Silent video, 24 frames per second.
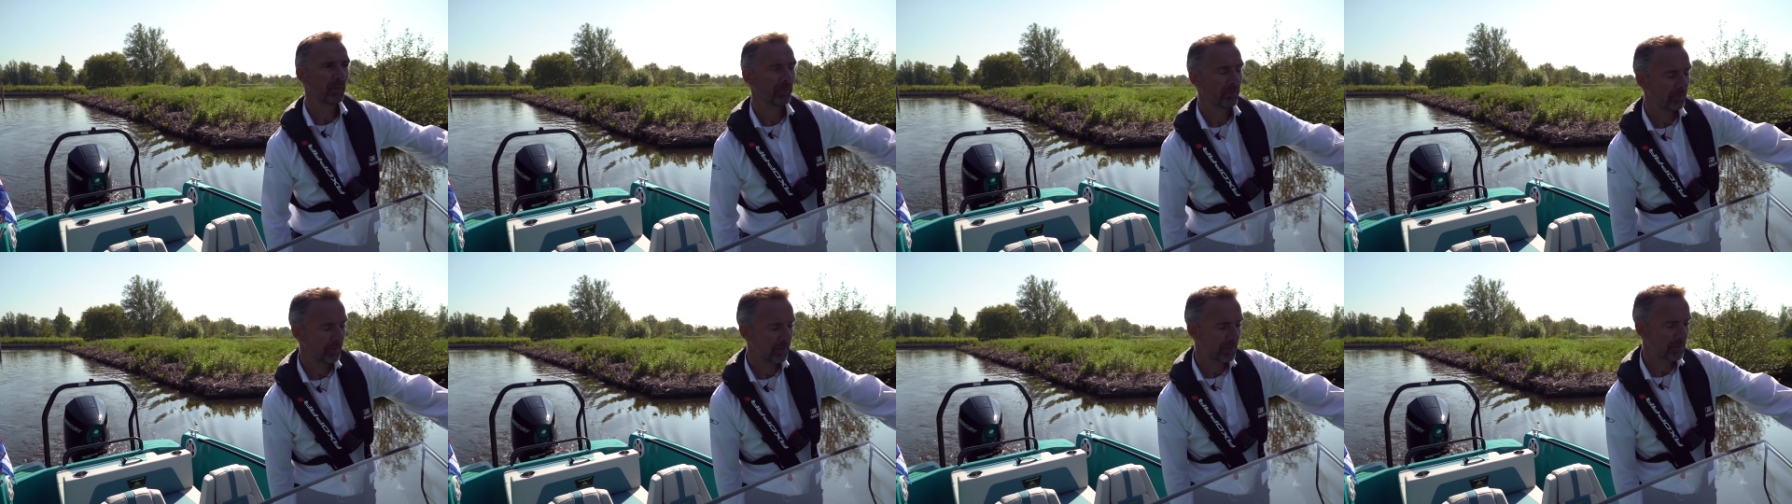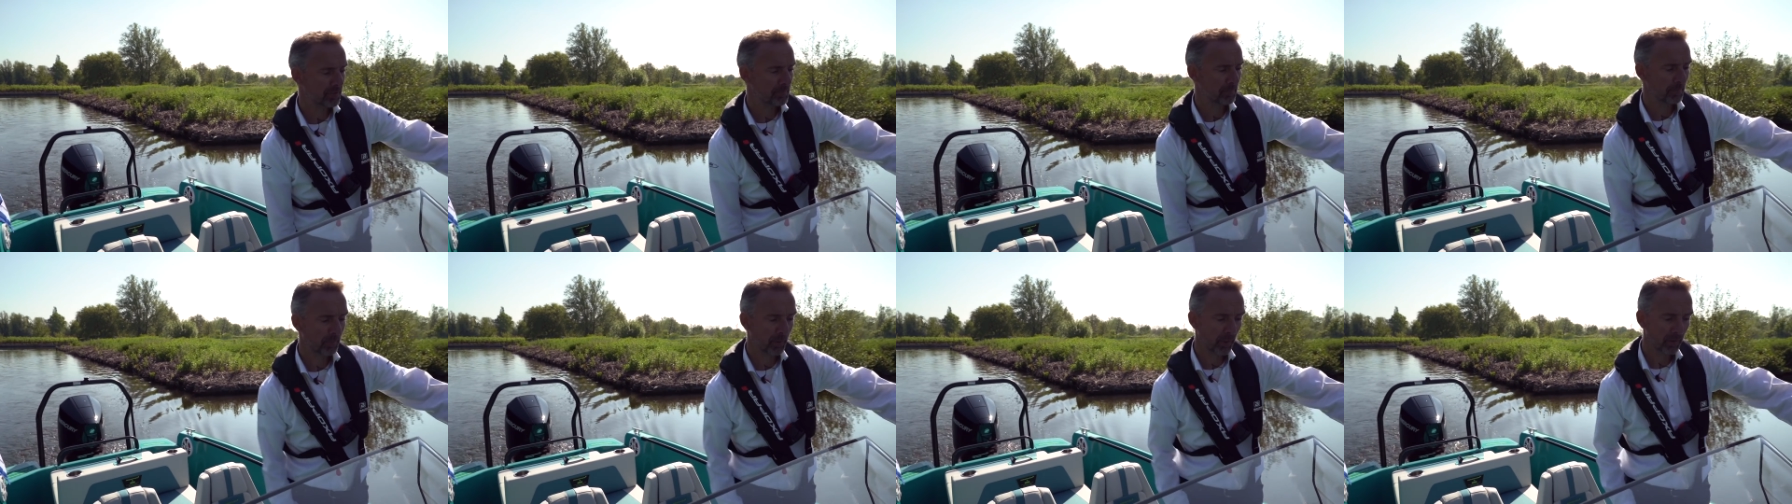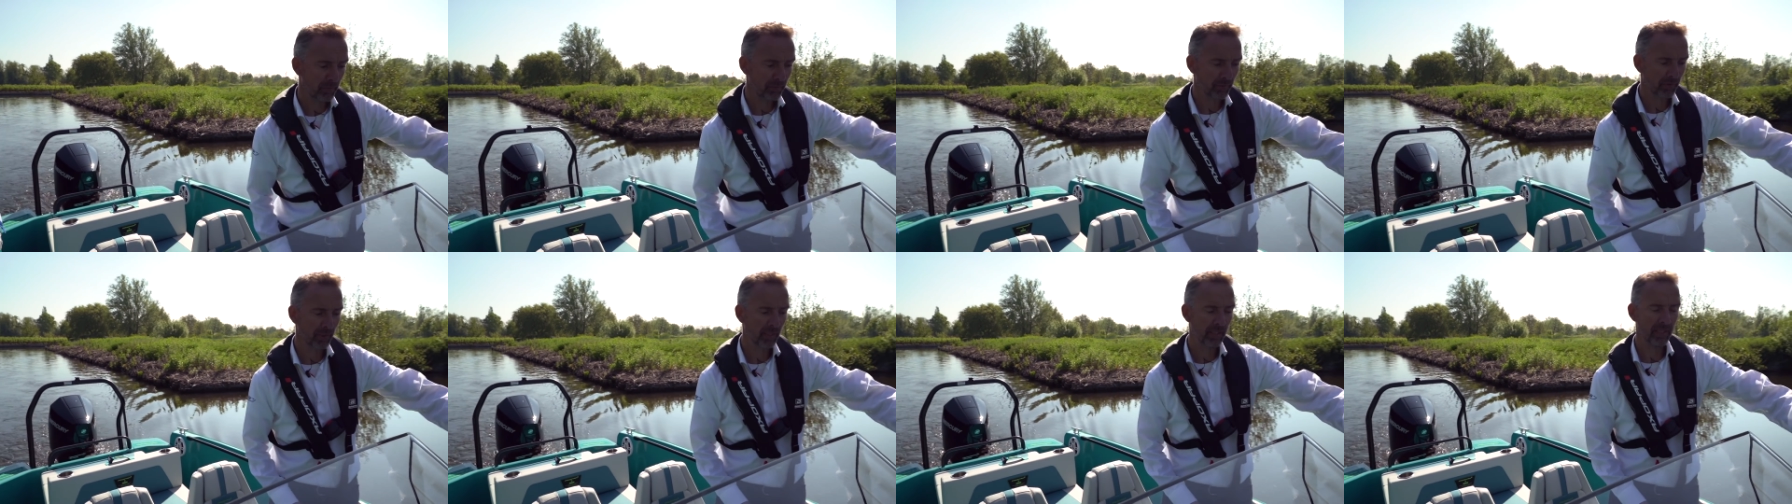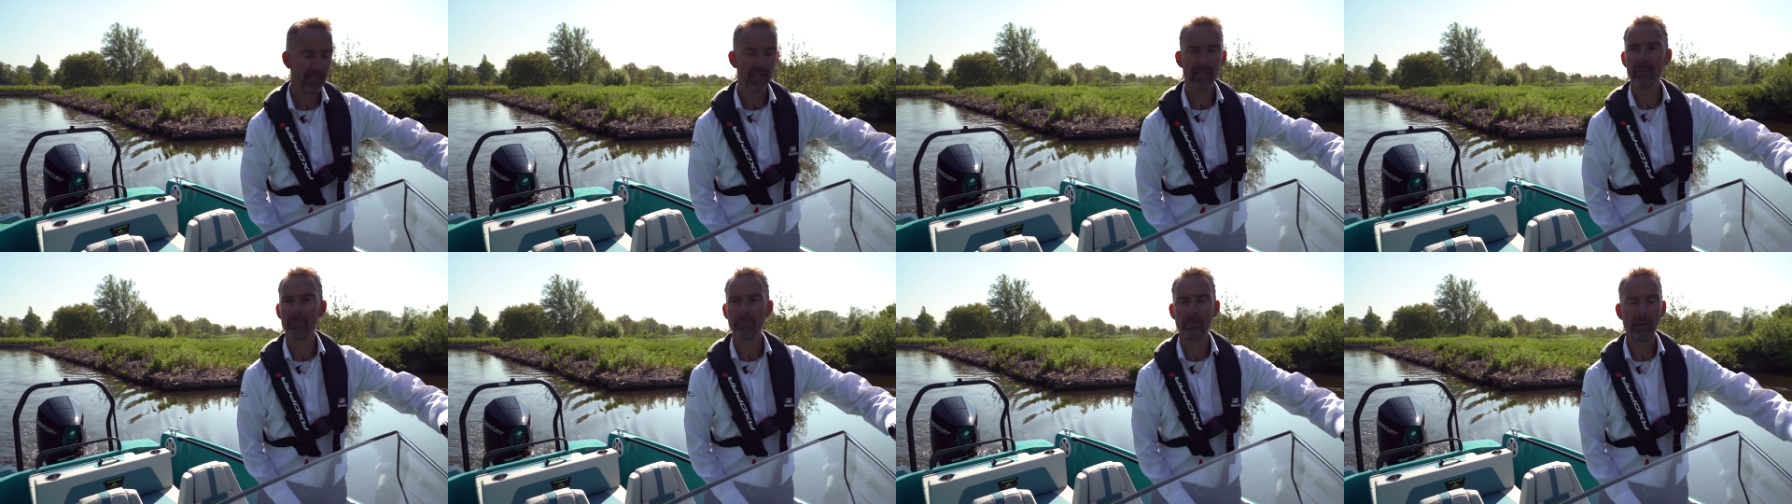fits perfectly
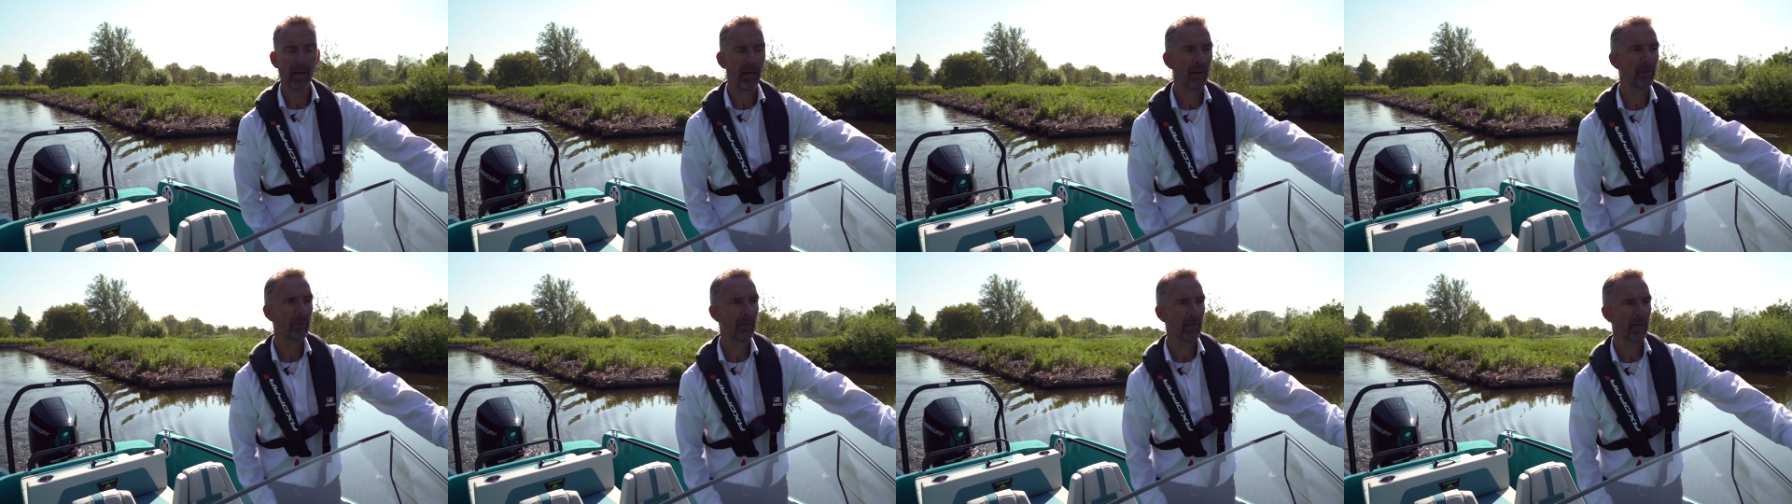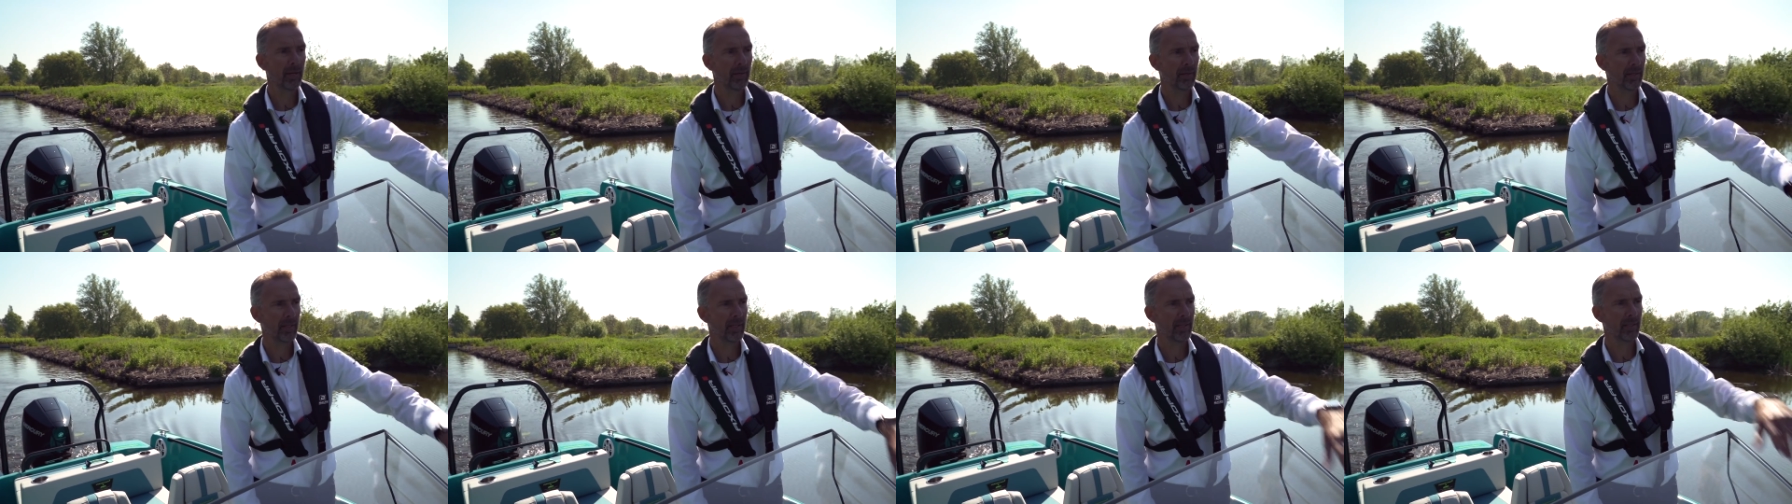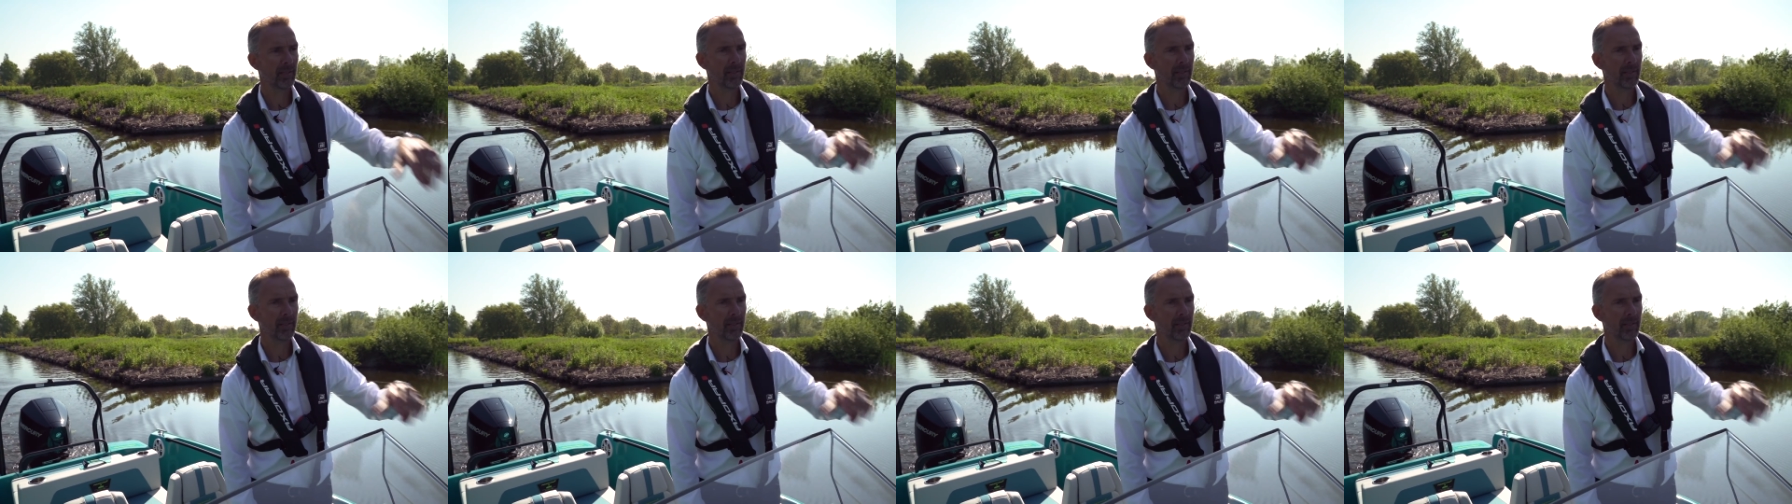in the bow area